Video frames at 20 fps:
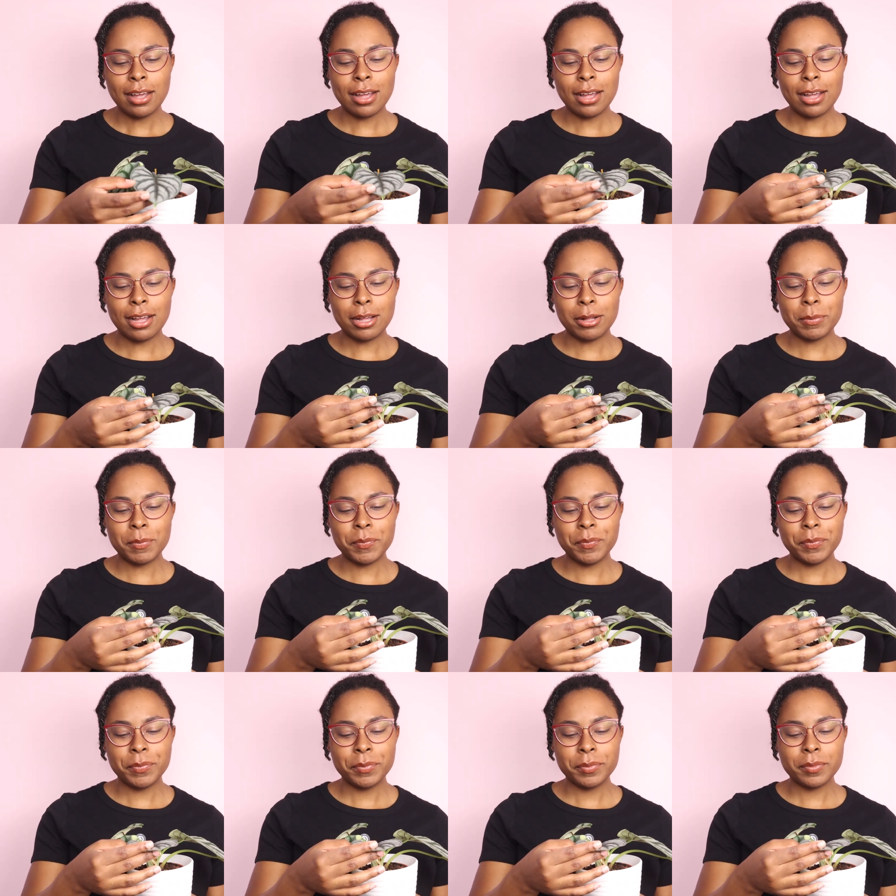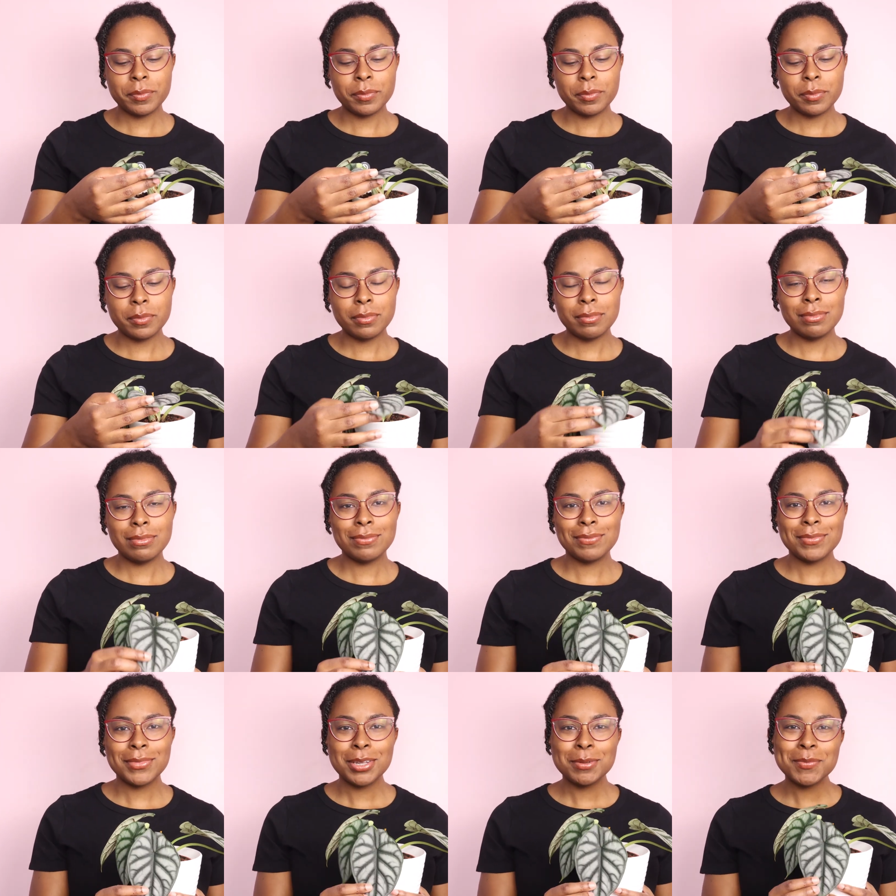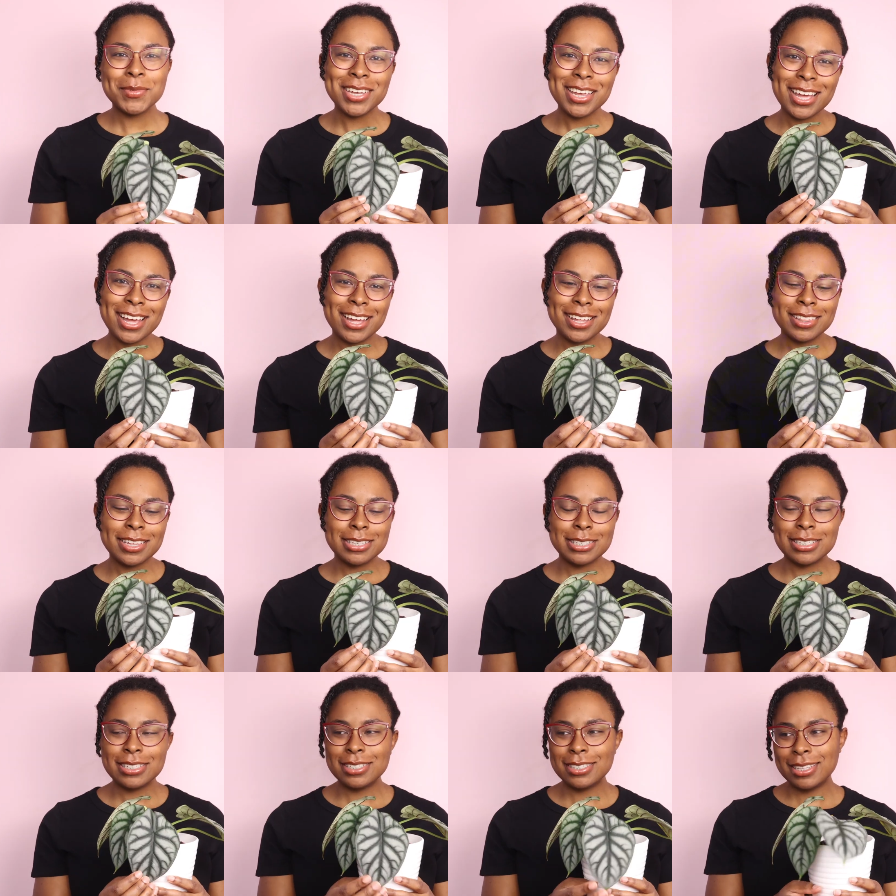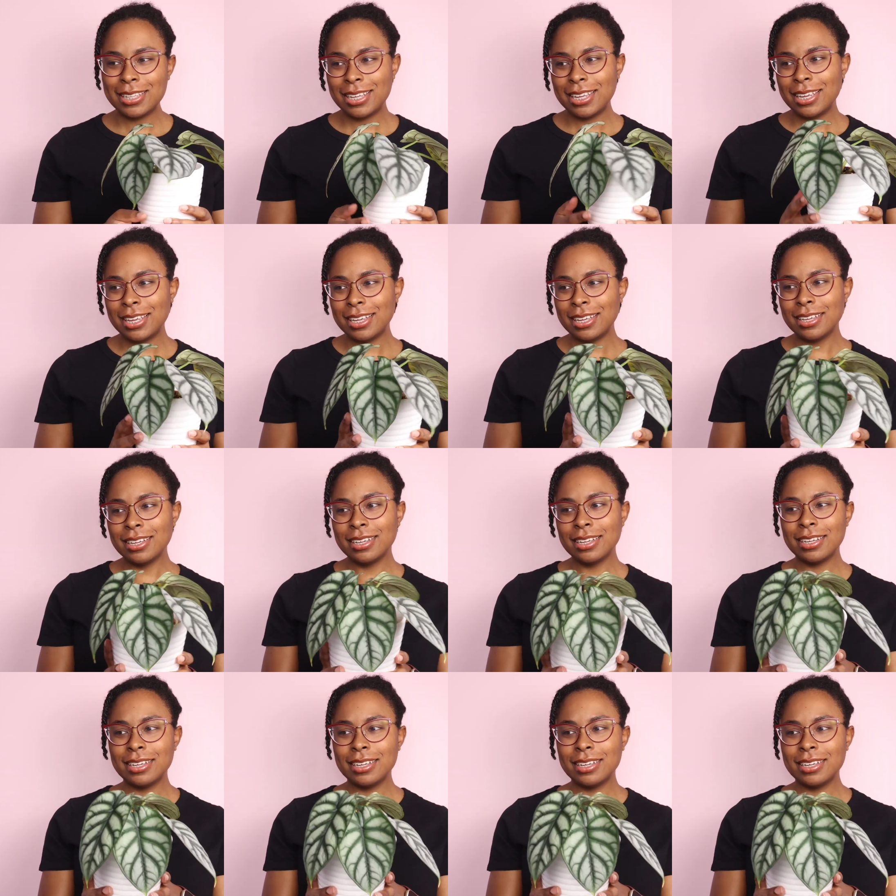But yeah, this is the